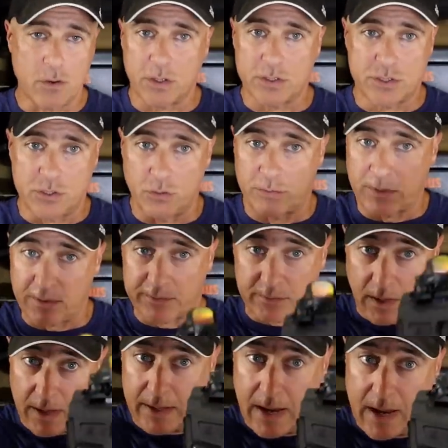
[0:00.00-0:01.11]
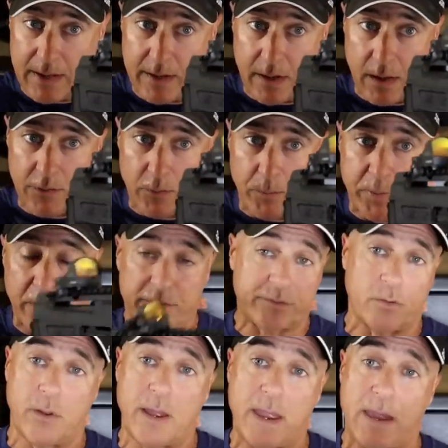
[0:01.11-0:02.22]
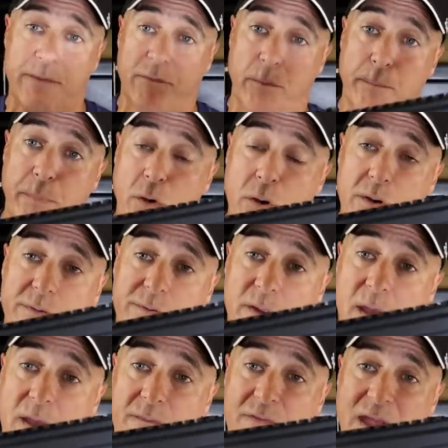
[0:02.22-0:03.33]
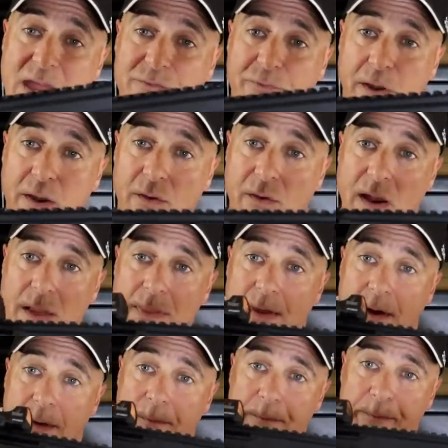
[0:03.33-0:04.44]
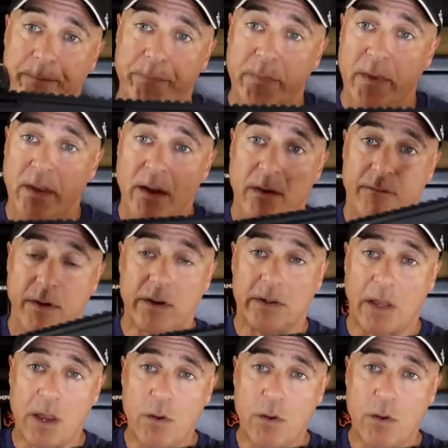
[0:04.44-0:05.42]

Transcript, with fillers: You could shoot this like any other pistol. Have a Burris Fast Fire on there. Very